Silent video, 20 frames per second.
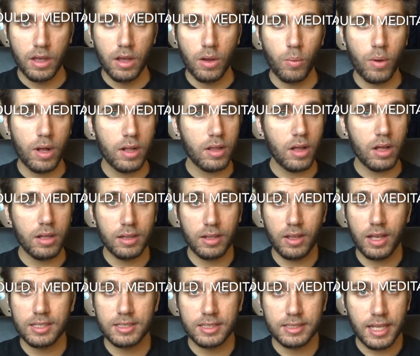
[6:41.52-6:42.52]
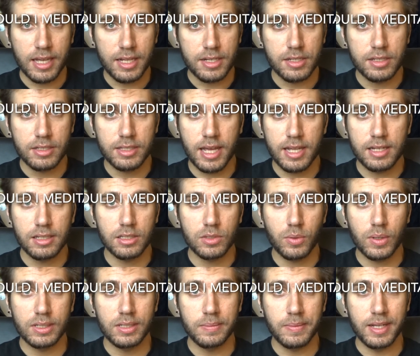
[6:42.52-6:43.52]
Well, as I said, 10 to
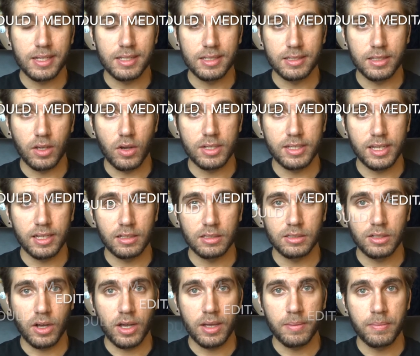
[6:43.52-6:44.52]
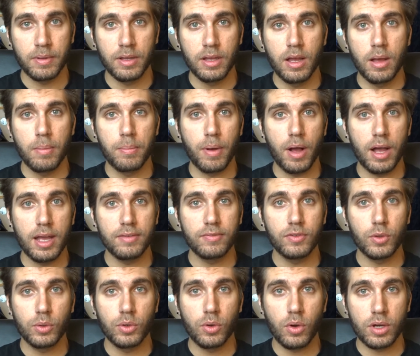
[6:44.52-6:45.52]
20 minutes is the ideal time, but if
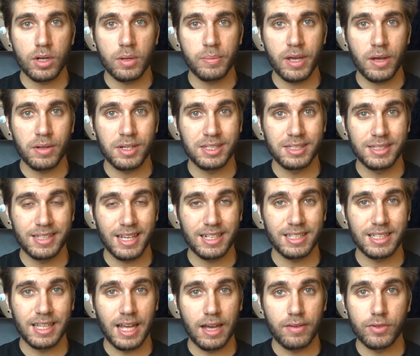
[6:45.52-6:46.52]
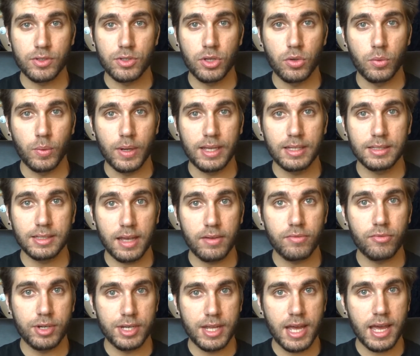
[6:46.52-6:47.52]
you're not going to be able to stick to that for 2 weeks
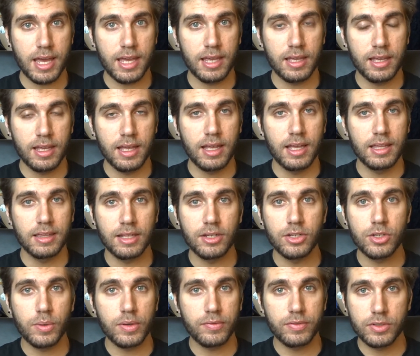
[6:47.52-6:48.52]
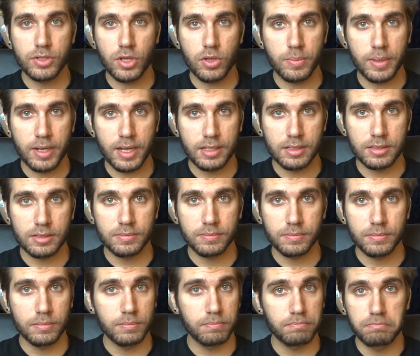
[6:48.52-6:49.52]
every day, then do it for 2 minutes.
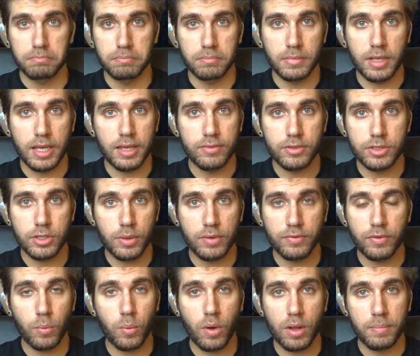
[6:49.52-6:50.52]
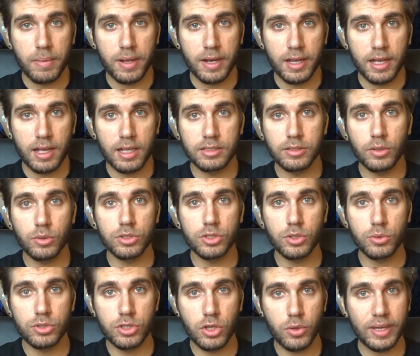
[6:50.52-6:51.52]
Even do it for 1 minute. As long as
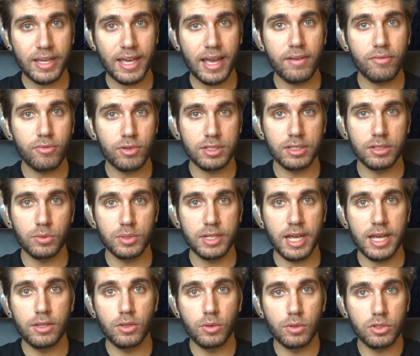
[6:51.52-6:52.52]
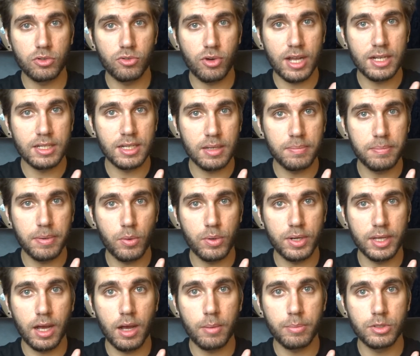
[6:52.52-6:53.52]
you're doing it every single day and you're gradually
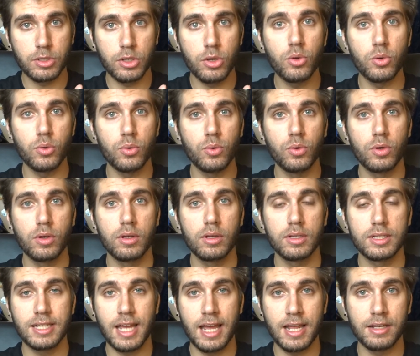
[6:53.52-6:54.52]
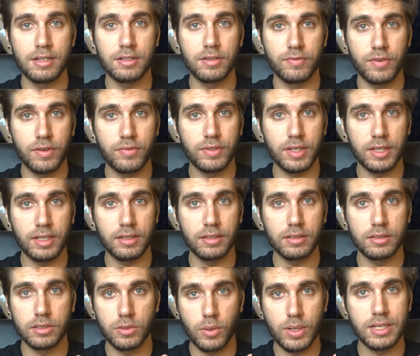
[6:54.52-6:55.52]
building up to 10 to
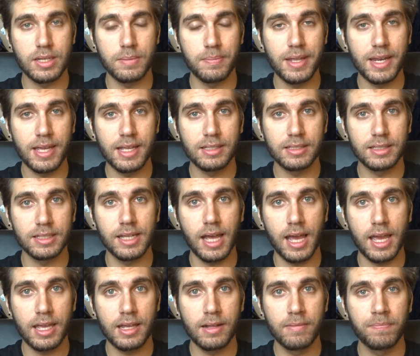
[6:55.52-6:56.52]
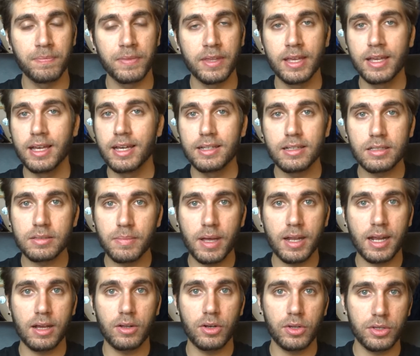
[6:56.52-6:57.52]
15 to 20 minutes a day, it doesn't
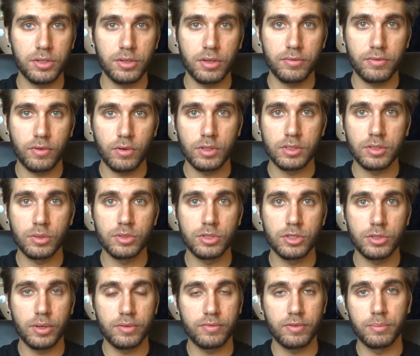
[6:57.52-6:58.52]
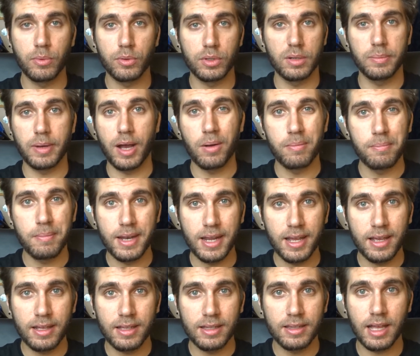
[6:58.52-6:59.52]
matter how long you do it for. As long as you do it for more than about a
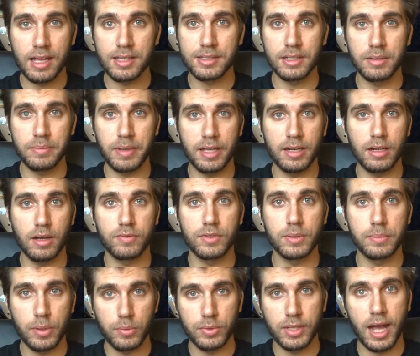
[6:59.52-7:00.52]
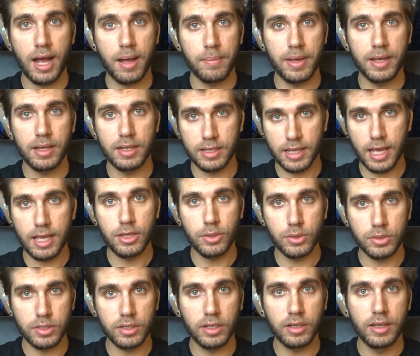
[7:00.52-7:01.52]
minute, that's going to be enough to build the habit and get you
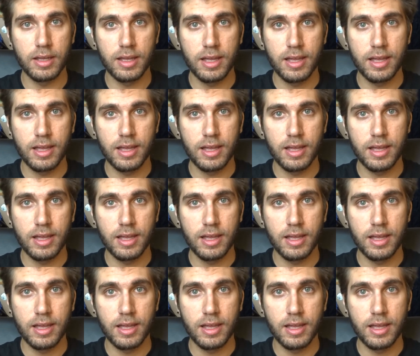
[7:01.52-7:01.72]
to